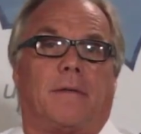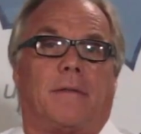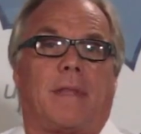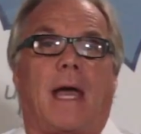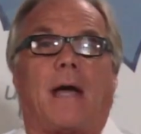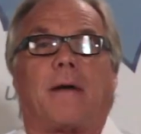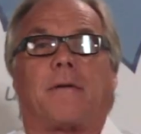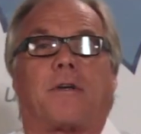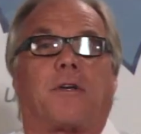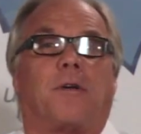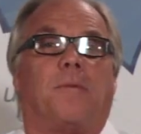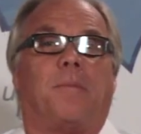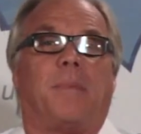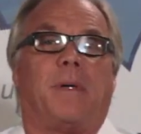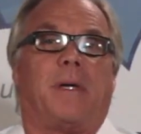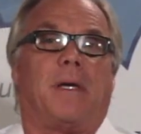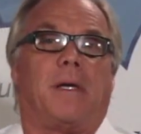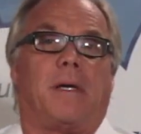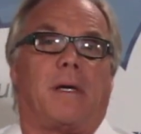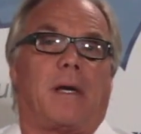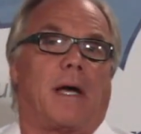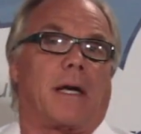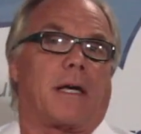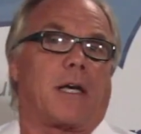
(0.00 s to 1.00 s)
That could
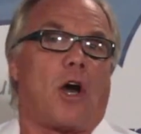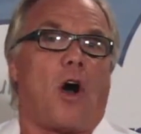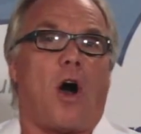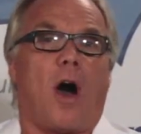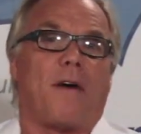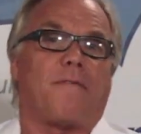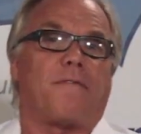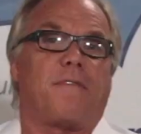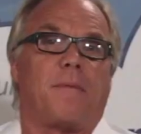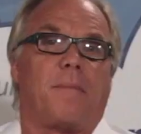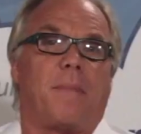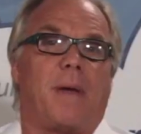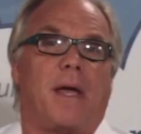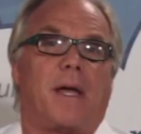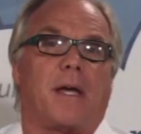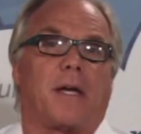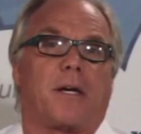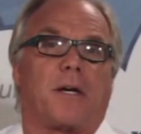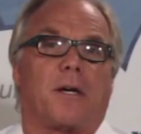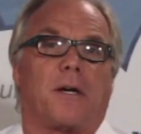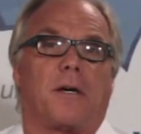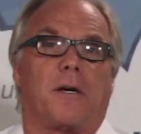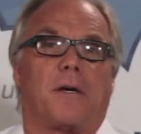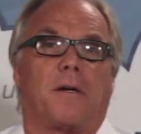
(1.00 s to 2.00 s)
be a coffee
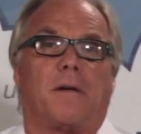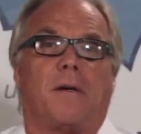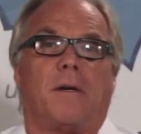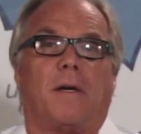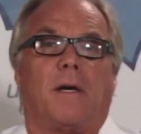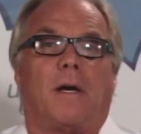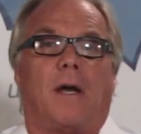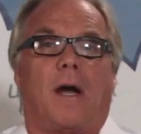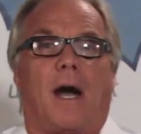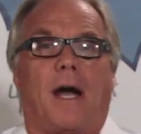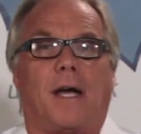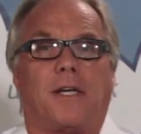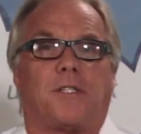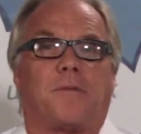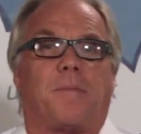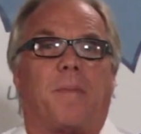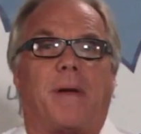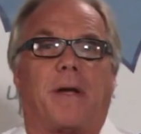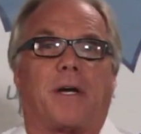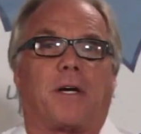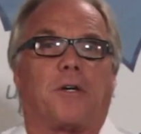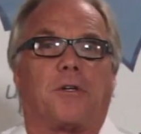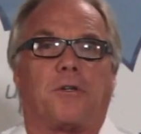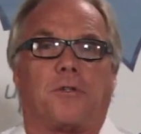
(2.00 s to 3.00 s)
maker, ice
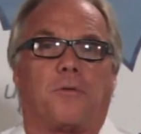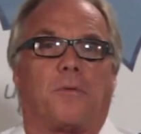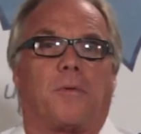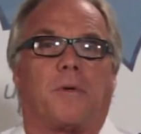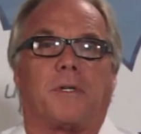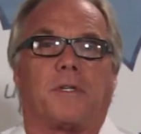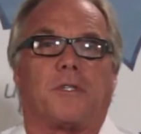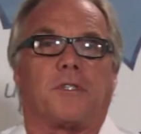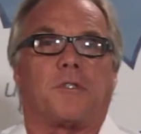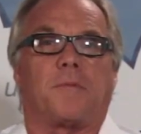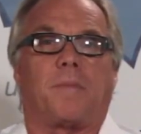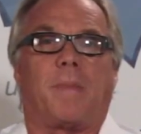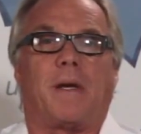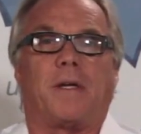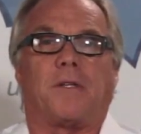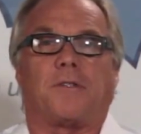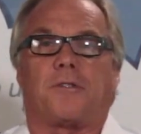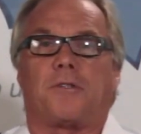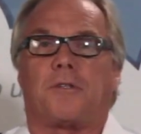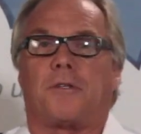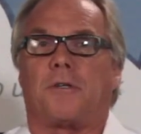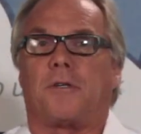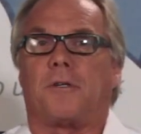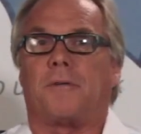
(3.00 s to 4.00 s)
maker, door
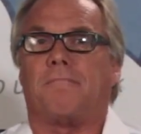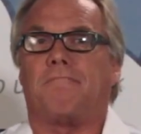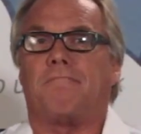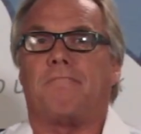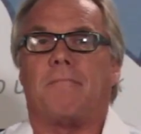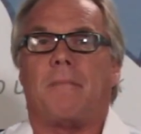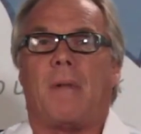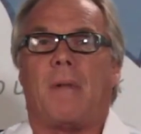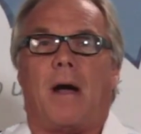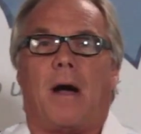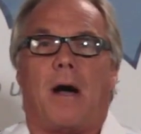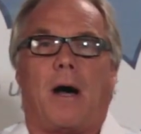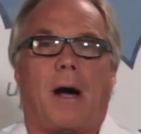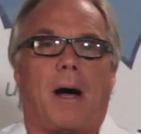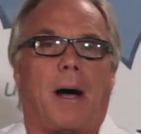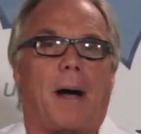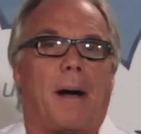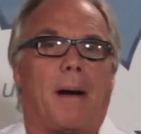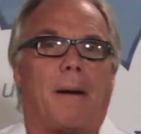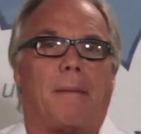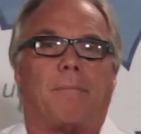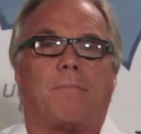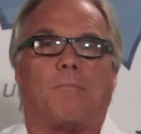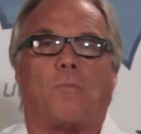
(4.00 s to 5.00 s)
dispenser,
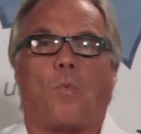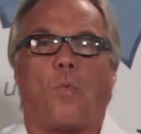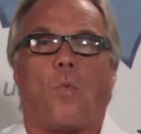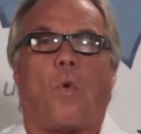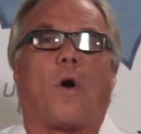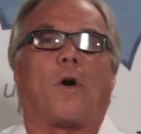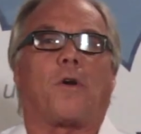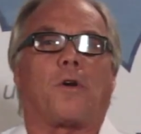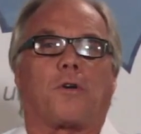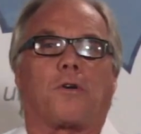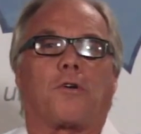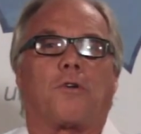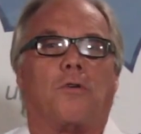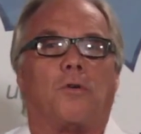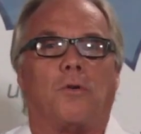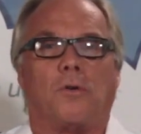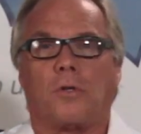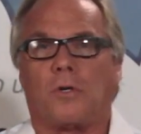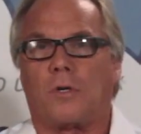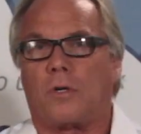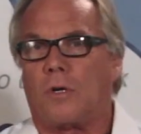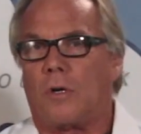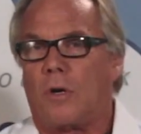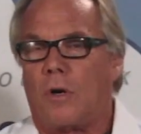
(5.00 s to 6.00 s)
water
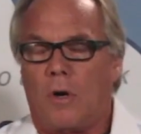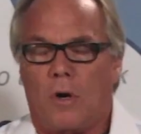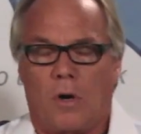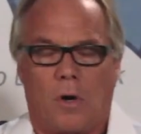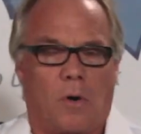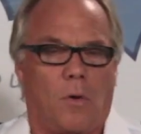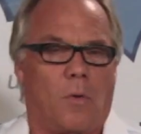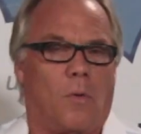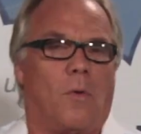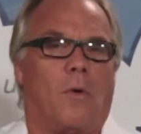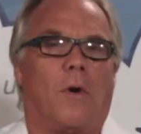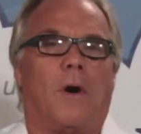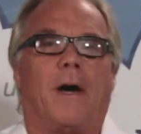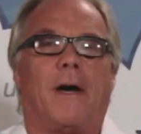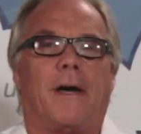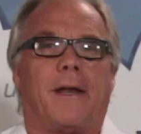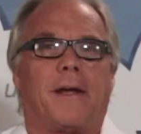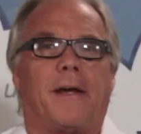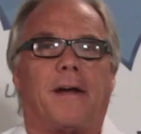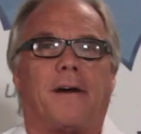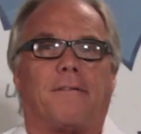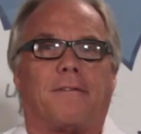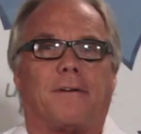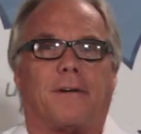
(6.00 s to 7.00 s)
cooler,
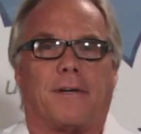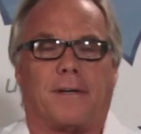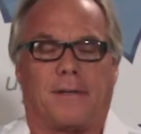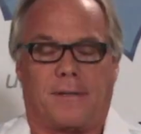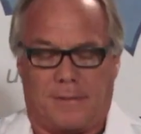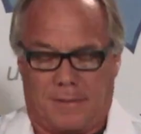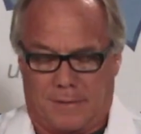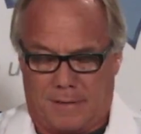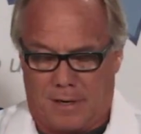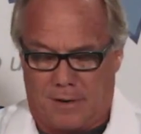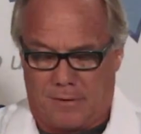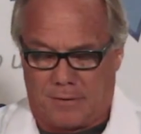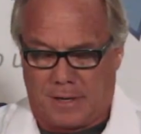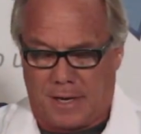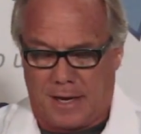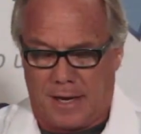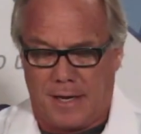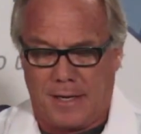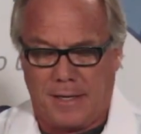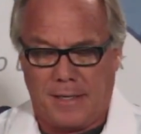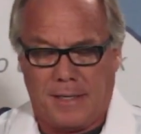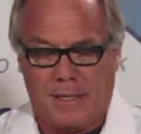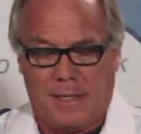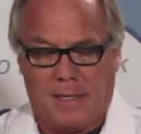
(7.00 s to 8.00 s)
whatever,
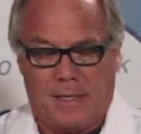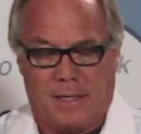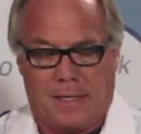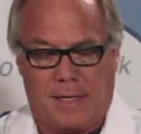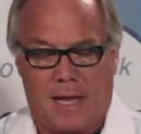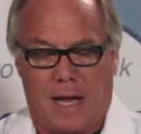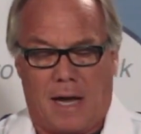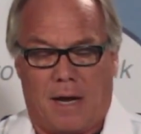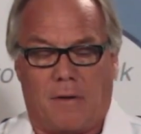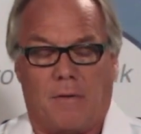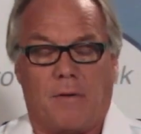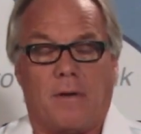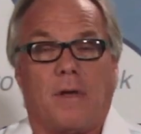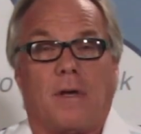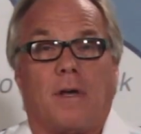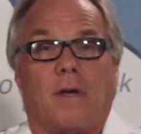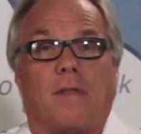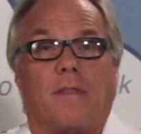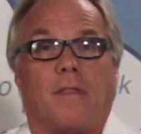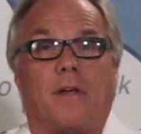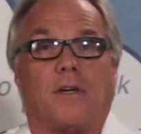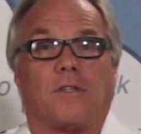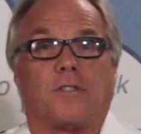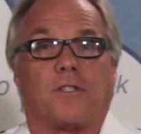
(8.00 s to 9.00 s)
okay? Now,
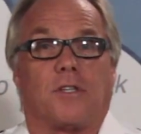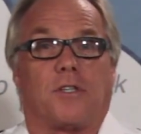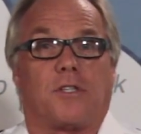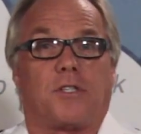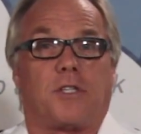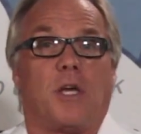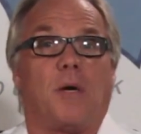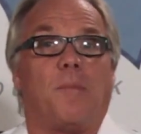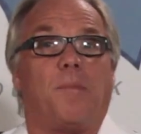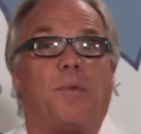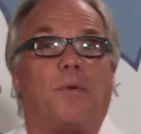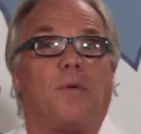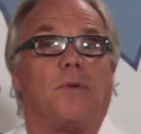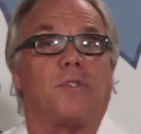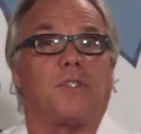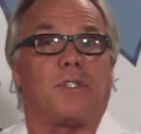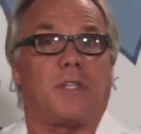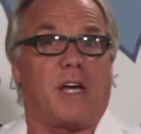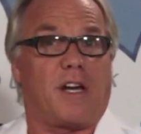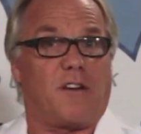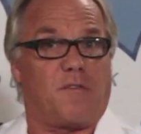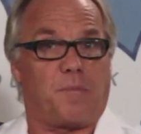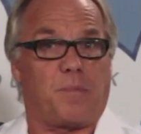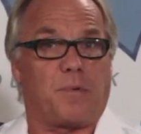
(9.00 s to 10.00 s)
there's a simple
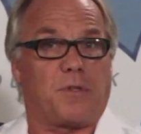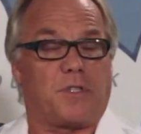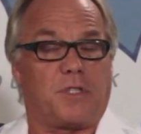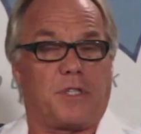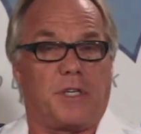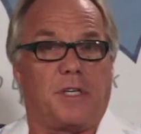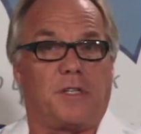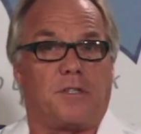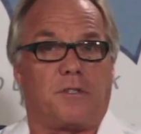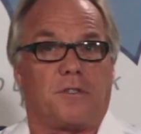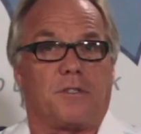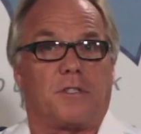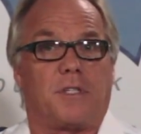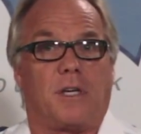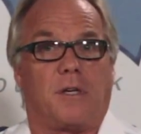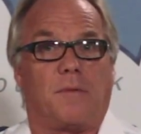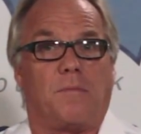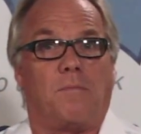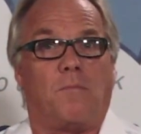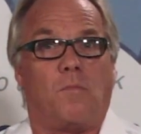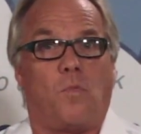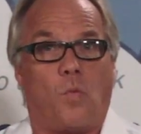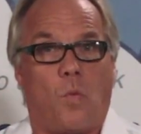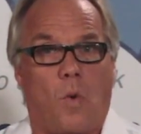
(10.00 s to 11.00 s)
set of procedures that
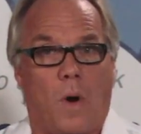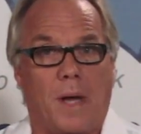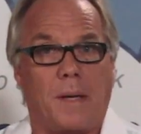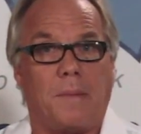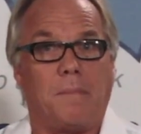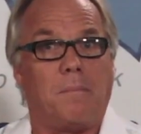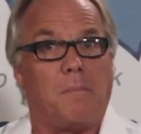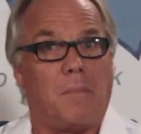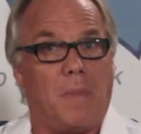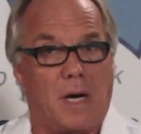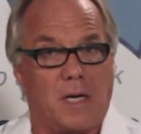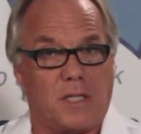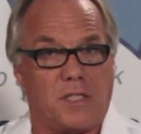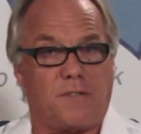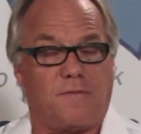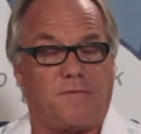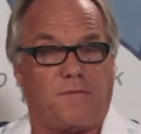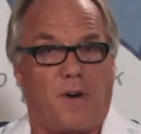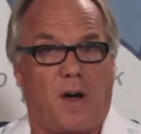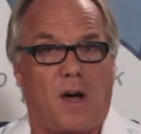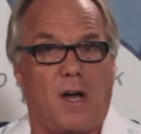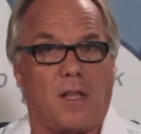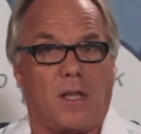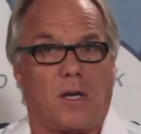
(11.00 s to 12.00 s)
one must
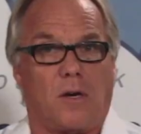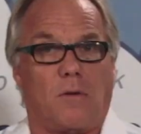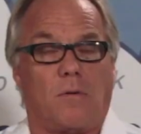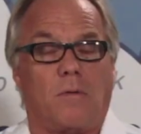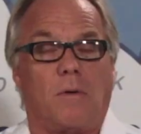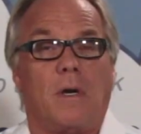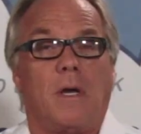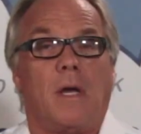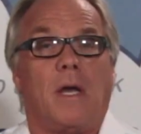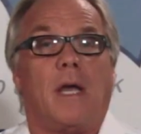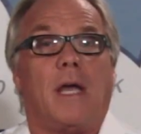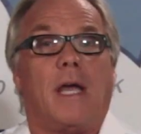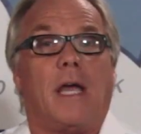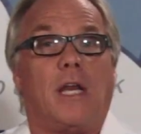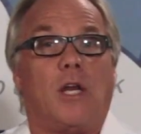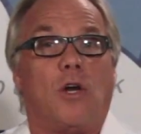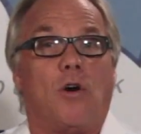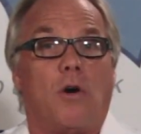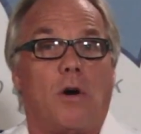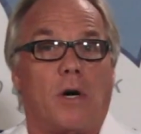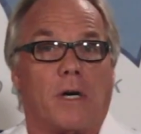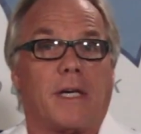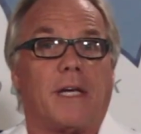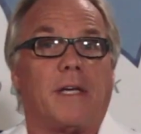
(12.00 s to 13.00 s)
follow in
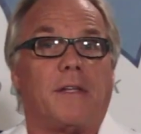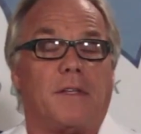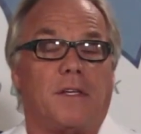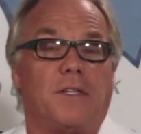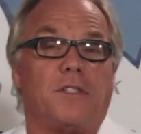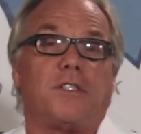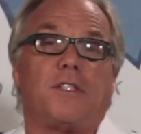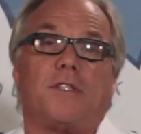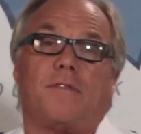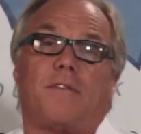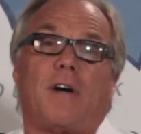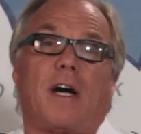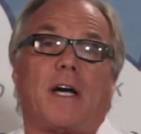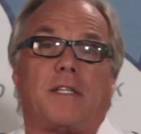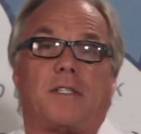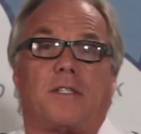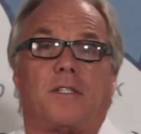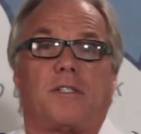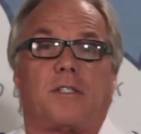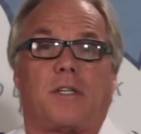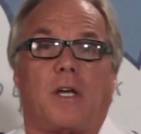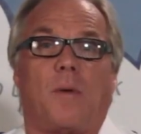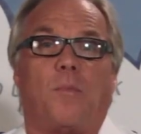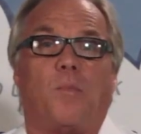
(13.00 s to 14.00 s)
hooking these
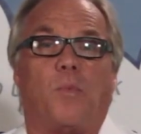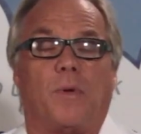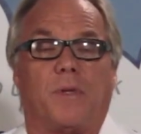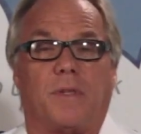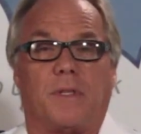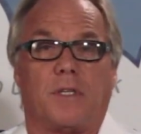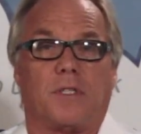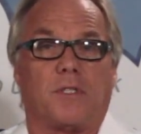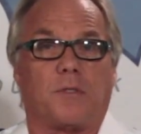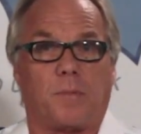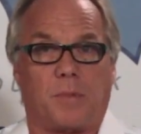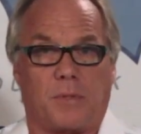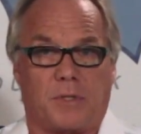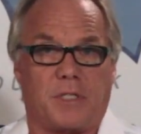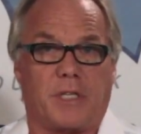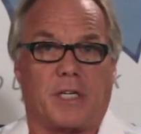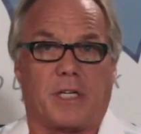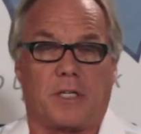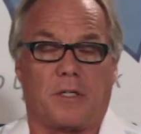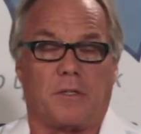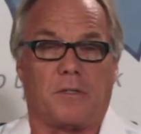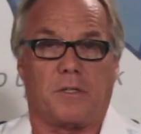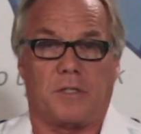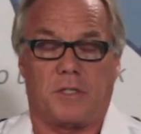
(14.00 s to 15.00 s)
devices up with this
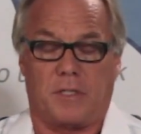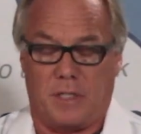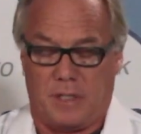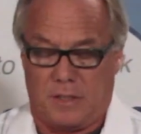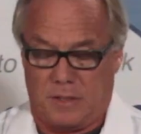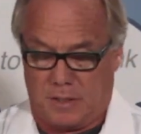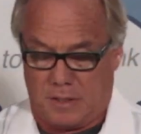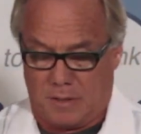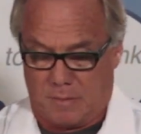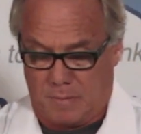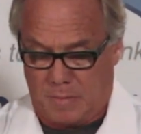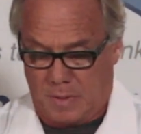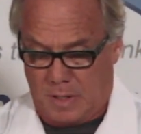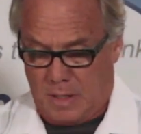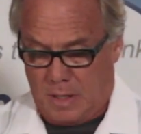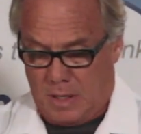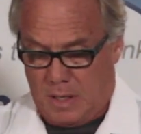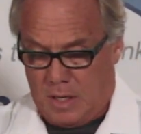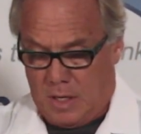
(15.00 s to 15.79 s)
particular system.